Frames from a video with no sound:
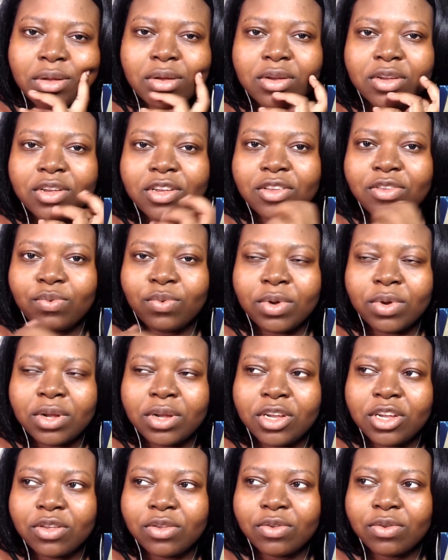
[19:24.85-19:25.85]
because
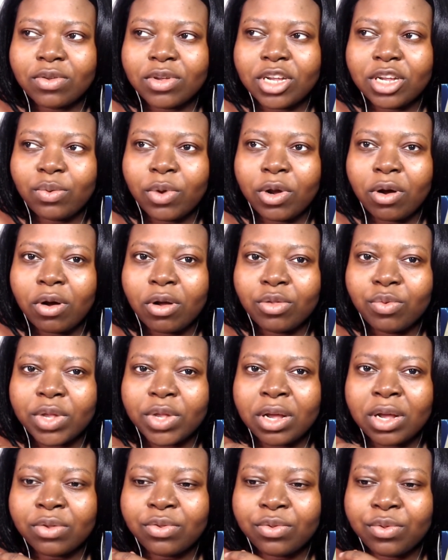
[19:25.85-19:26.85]
she went all the
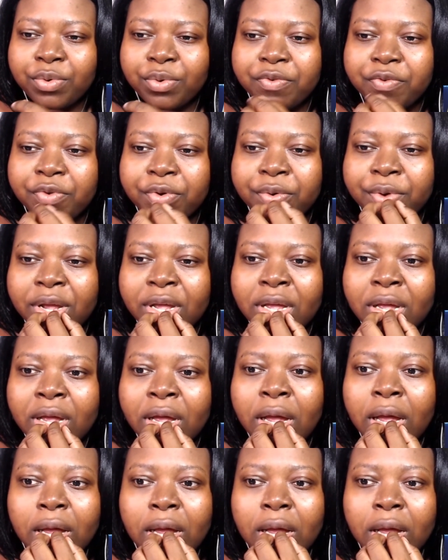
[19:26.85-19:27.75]
way down to the river, right?